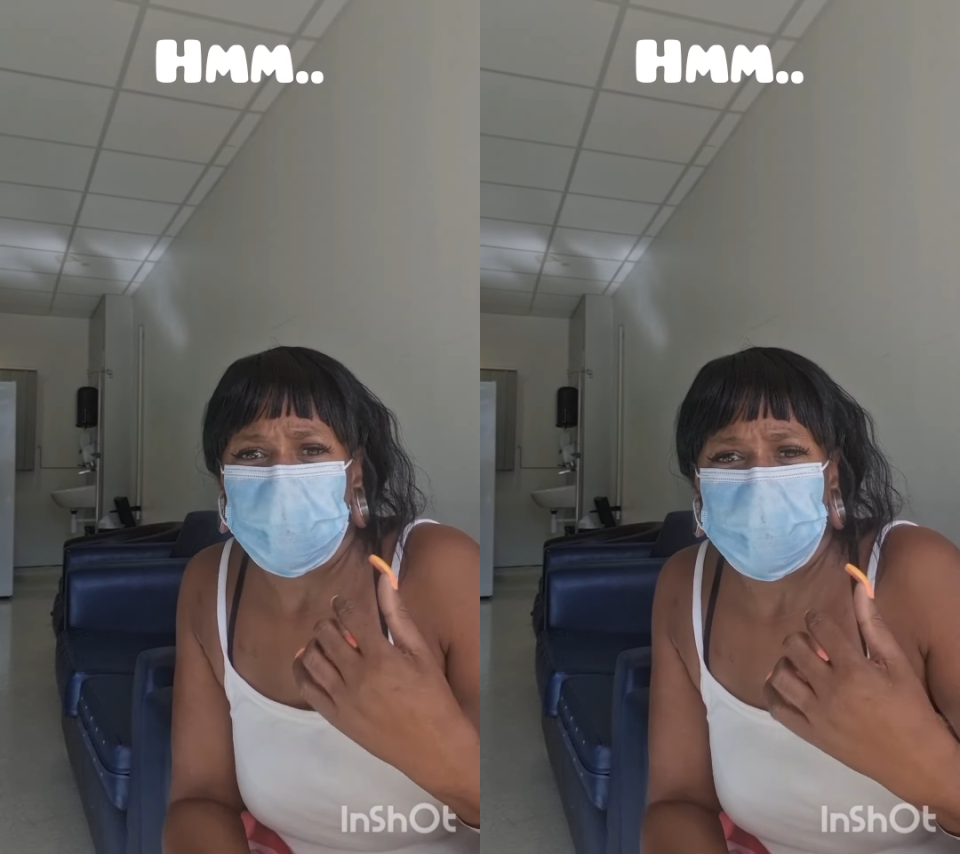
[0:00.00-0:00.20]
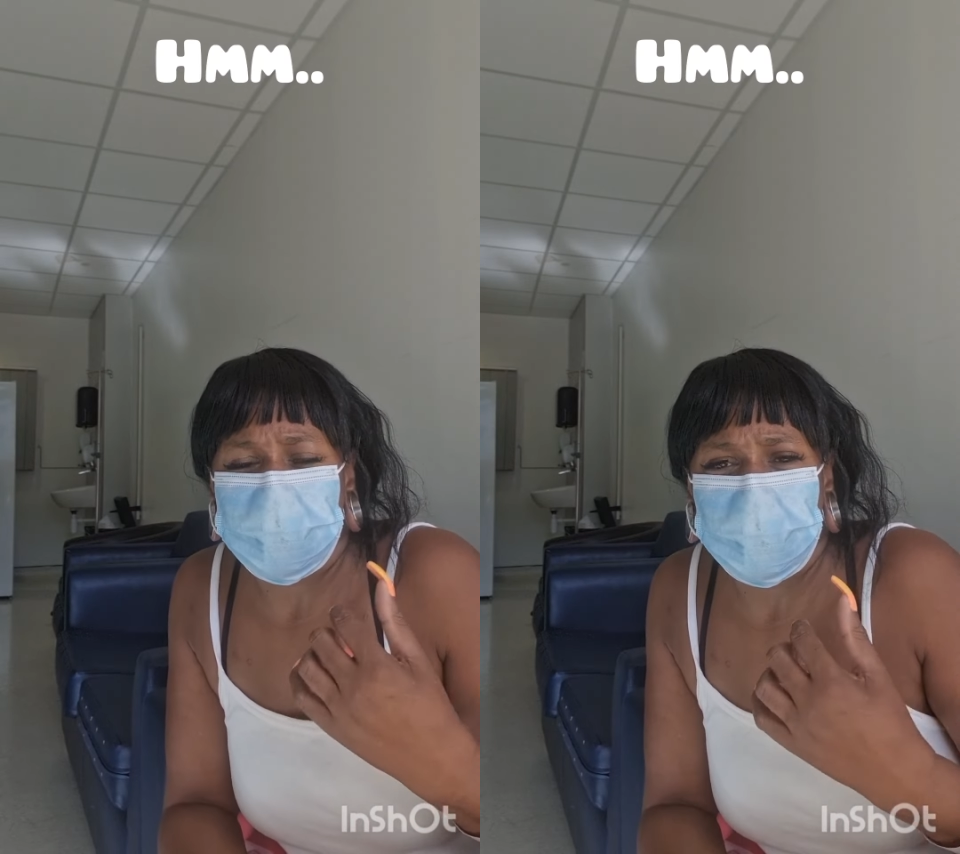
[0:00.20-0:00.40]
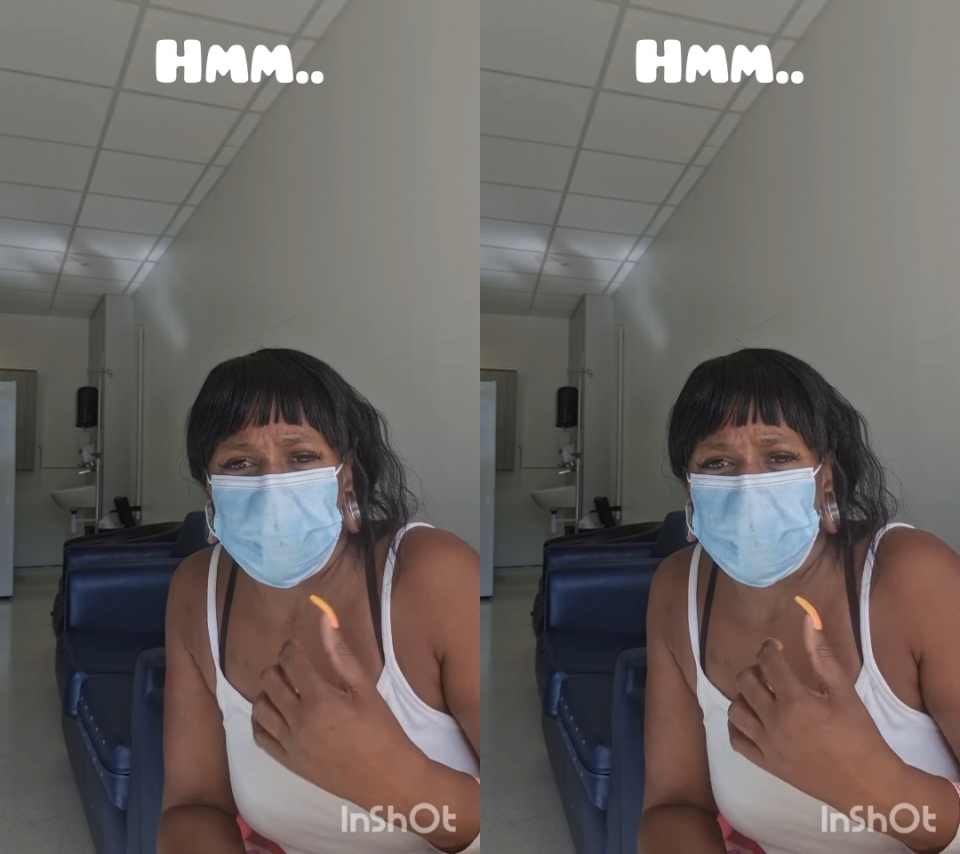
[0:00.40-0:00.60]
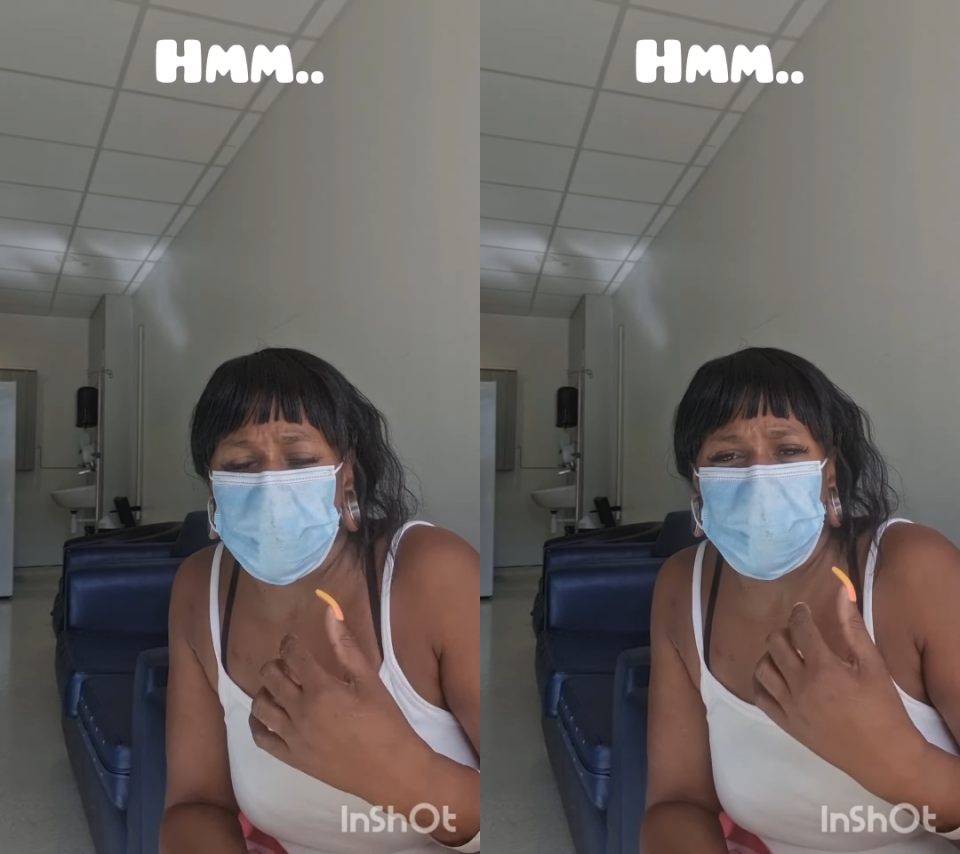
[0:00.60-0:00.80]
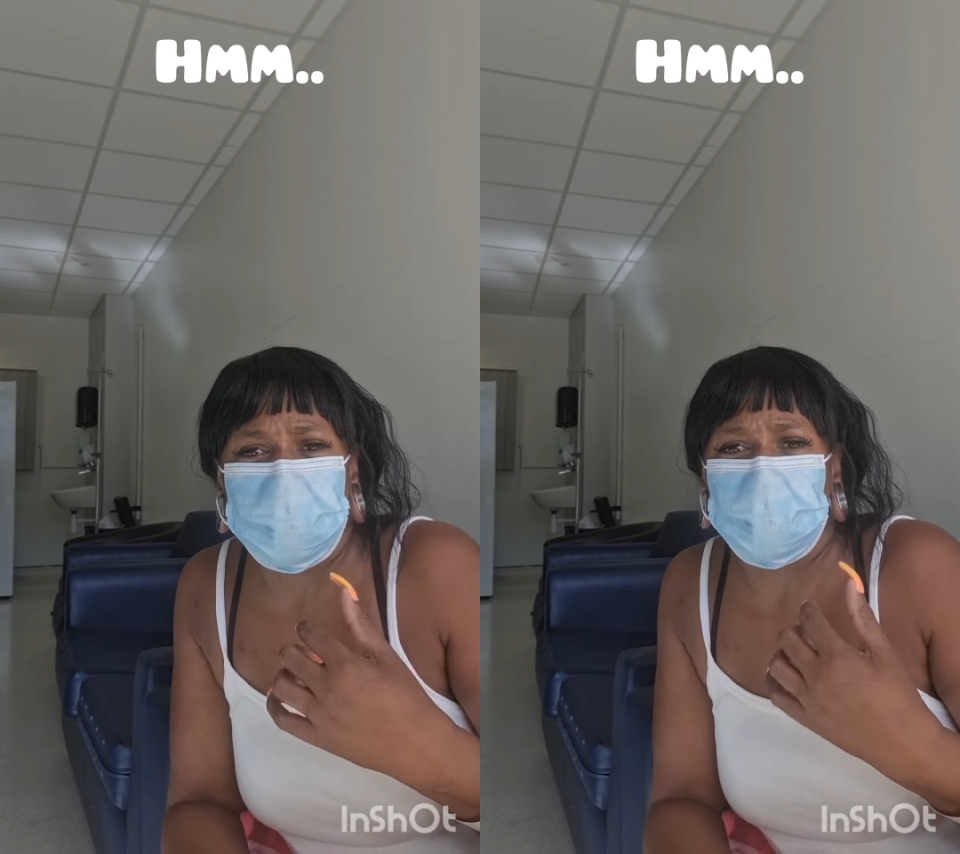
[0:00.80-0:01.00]
had some
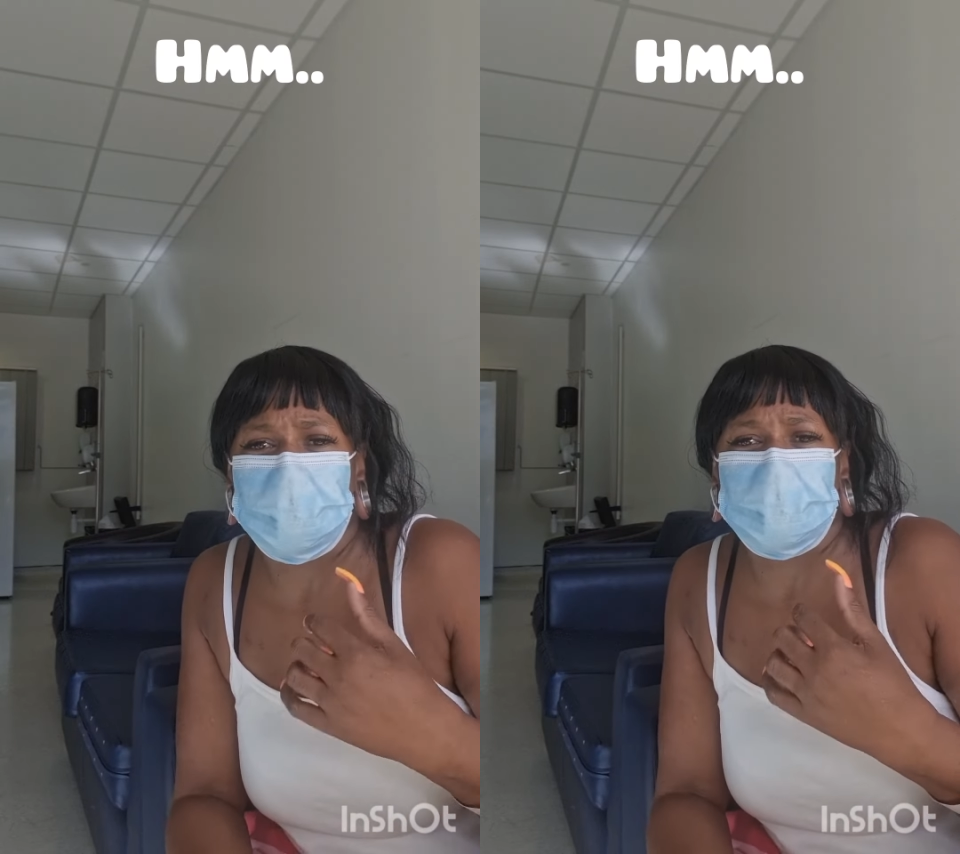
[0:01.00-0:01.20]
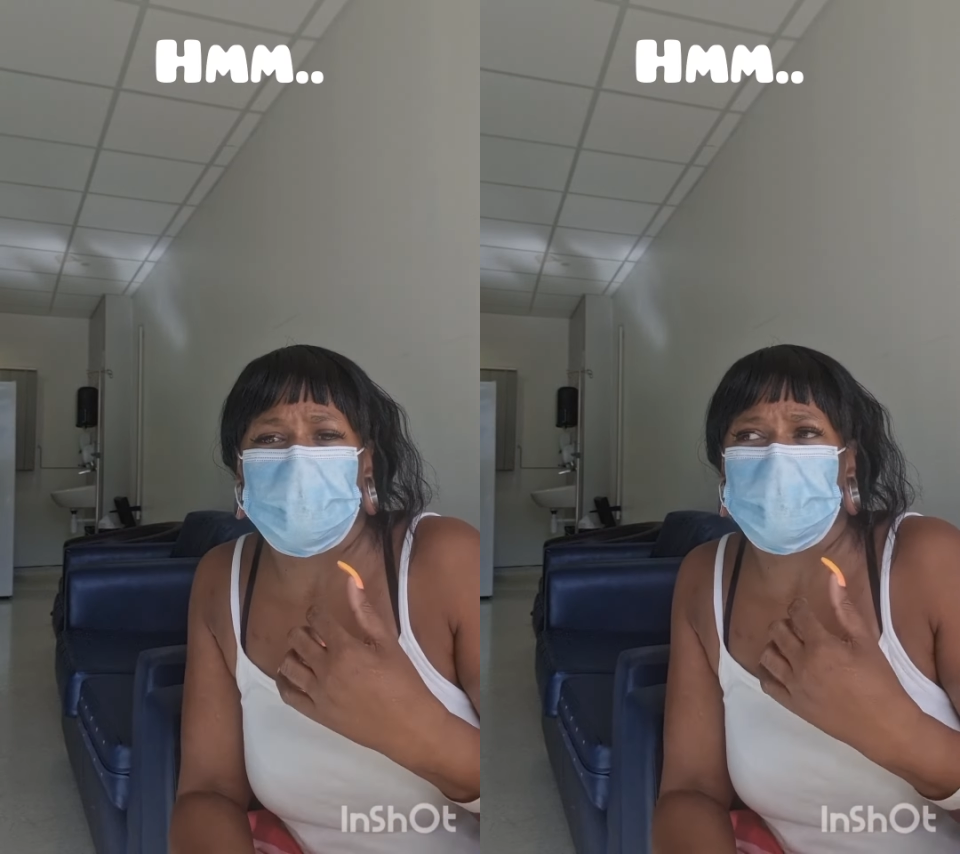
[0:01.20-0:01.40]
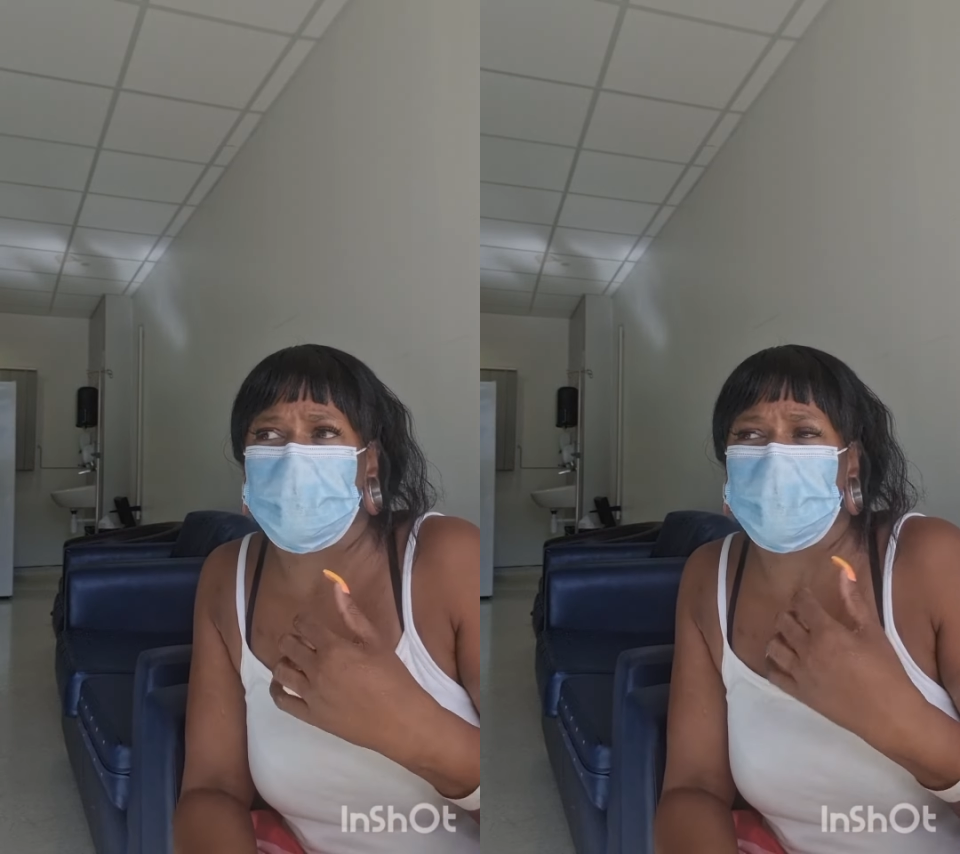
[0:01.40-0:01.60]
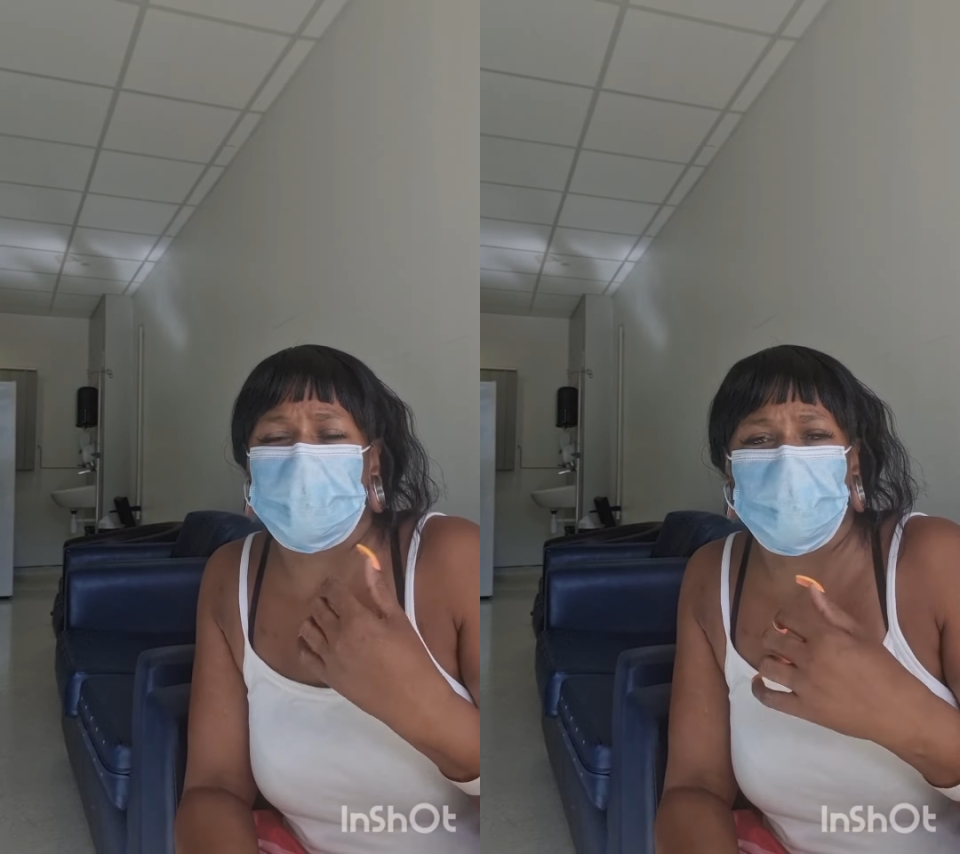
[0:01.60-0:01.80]
woman that was next to me,